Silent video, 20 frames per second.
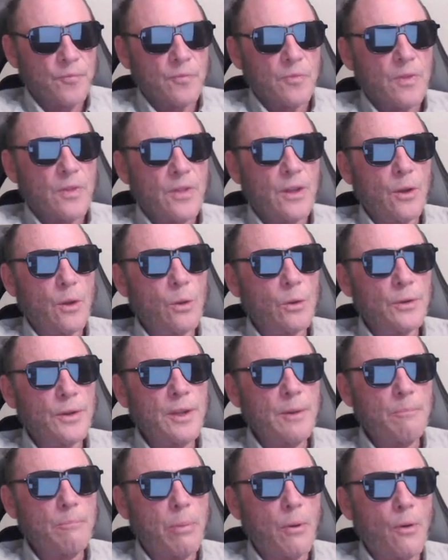The
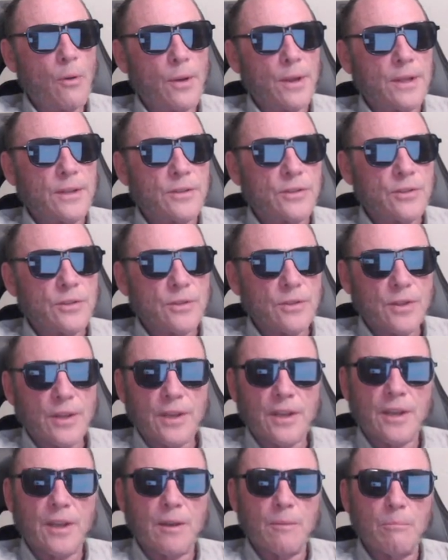only points
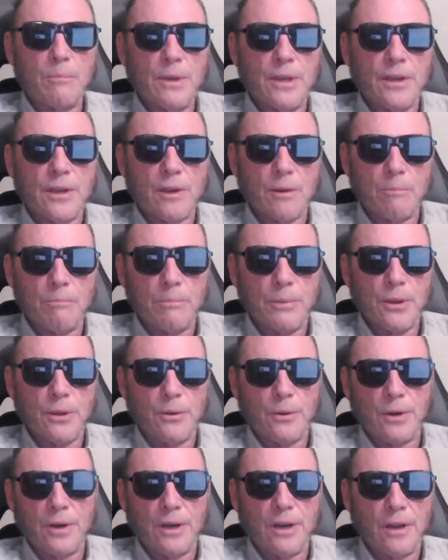that can be
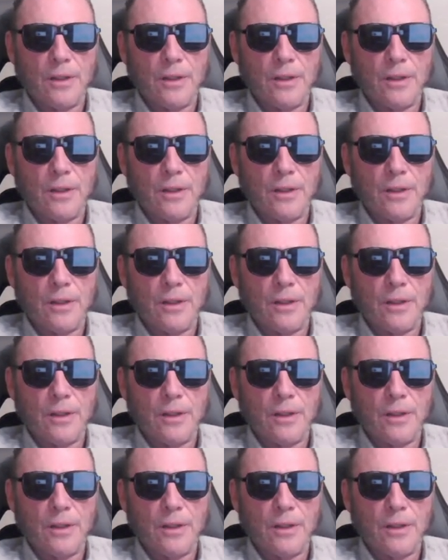computed